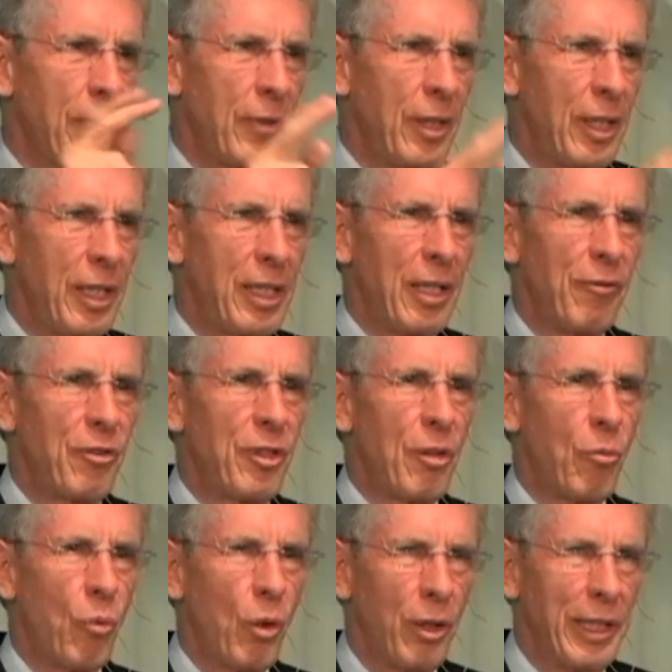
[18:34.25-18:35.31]
He gives the
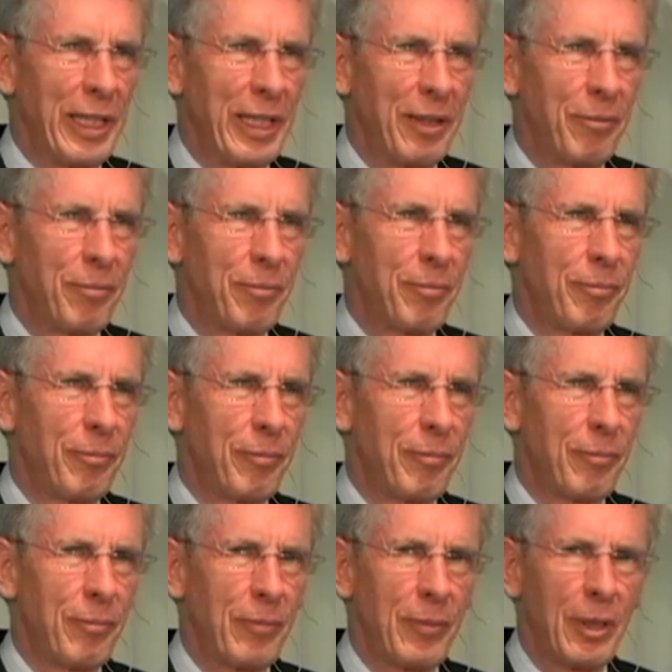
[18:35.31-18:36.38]
warning,
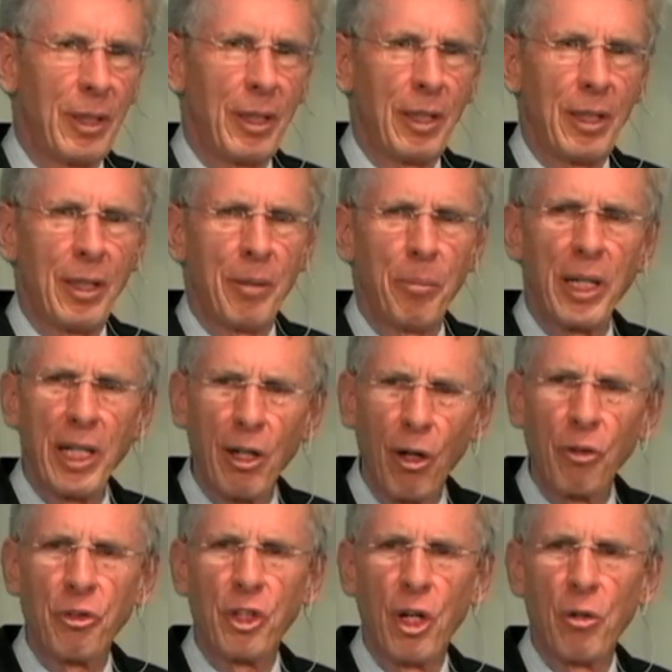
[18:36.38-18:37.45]
but he
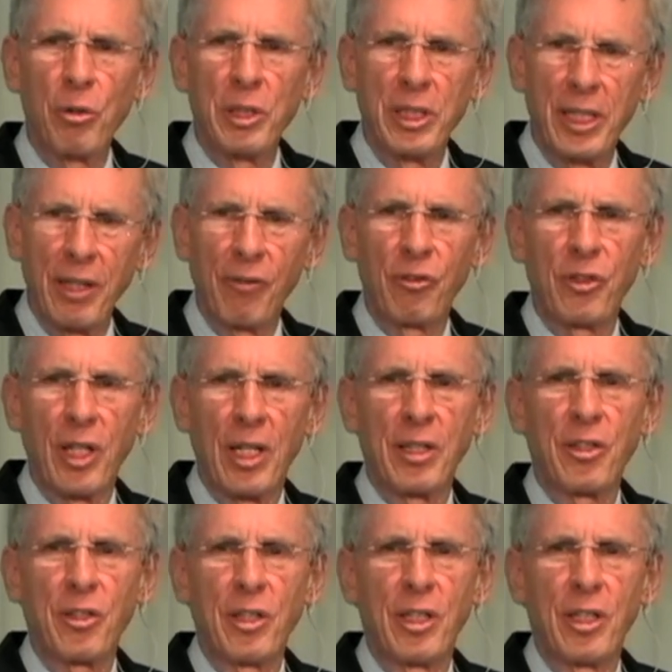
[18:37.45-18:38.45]
also gives us